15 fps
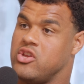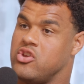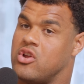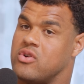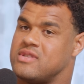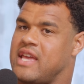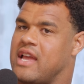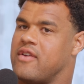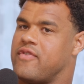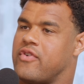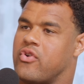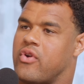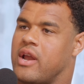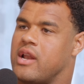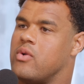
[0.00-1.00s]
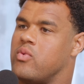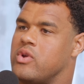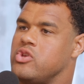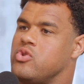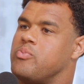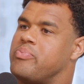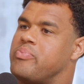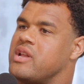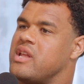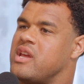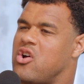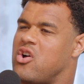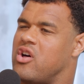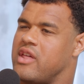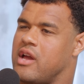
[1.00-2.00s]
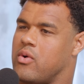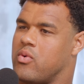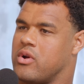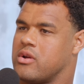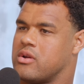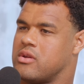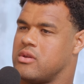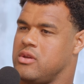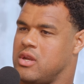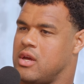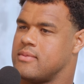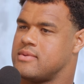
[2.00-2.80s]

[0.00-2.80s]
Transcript: you don't take it for granted when you put in all that work. You know what I'm